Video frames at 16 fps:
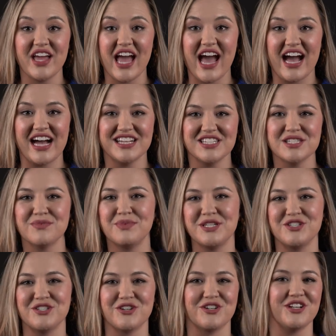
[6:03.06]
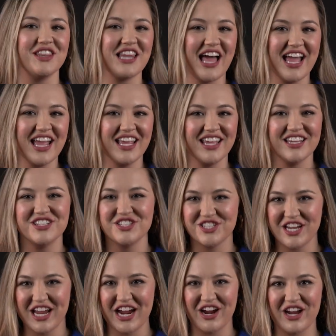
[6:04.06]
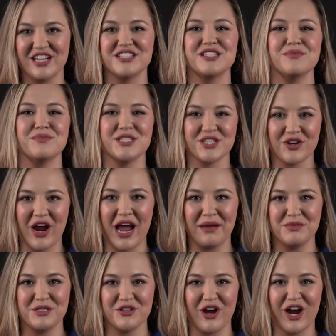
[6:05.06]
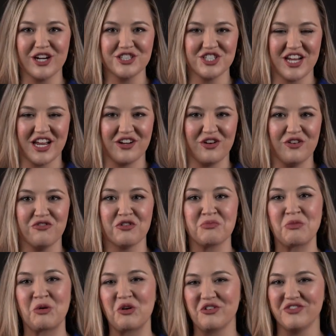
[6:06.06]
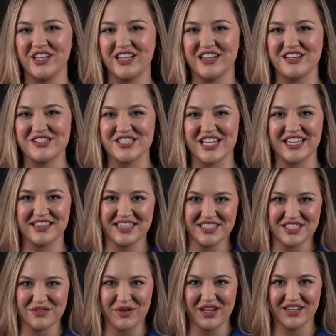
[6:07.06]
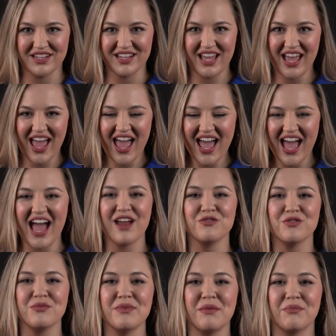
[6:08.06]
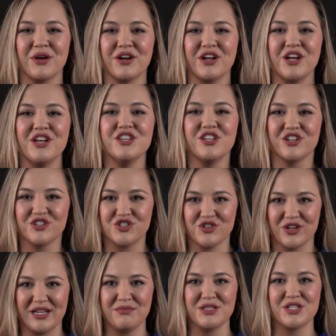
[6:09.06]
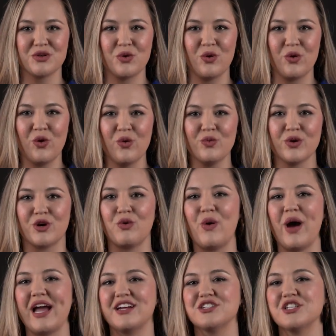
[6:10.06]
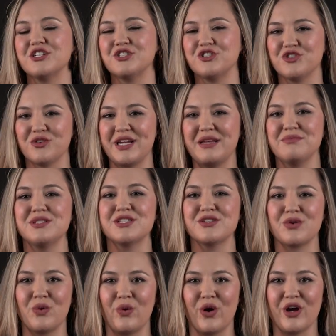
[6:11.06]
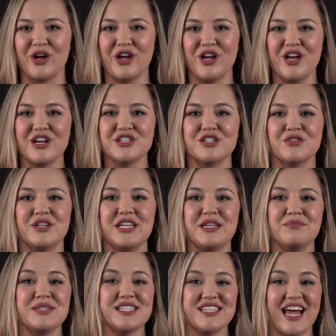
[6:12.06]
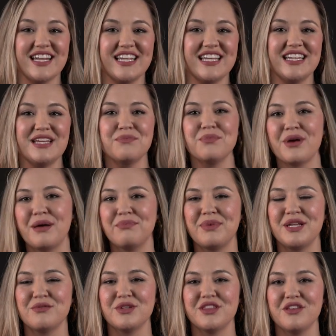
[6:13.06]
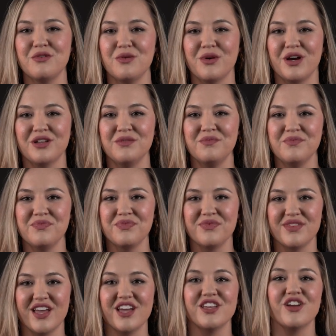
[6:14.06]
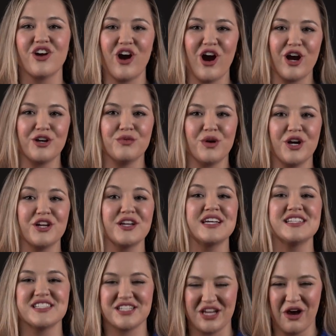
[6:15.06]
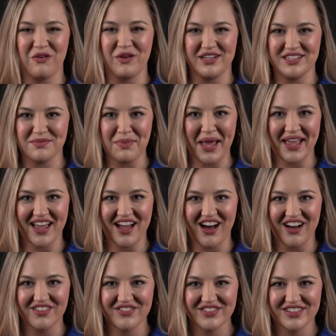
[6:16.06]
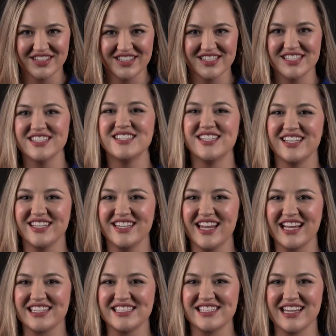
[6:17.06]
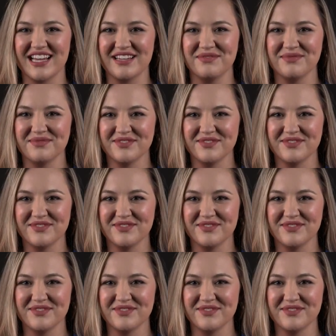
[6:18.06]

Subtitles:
has, be sure to like, share, and subscribe to our channel for more videos like this one. And remember, your dream school requires a dream score. So keep studying and prepping with UWorld. Your hard work is going to pay off. See you next time.